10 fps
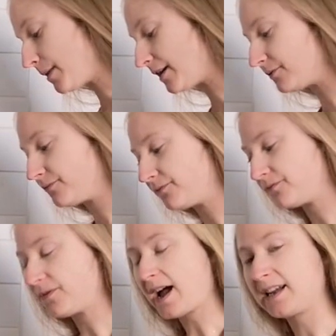But
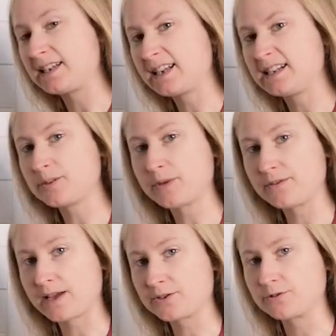for adding a little
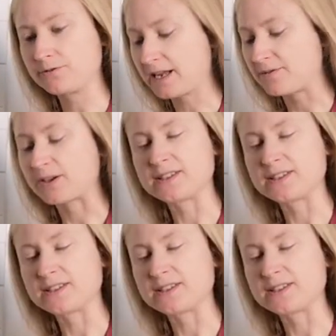bit of extra flavour,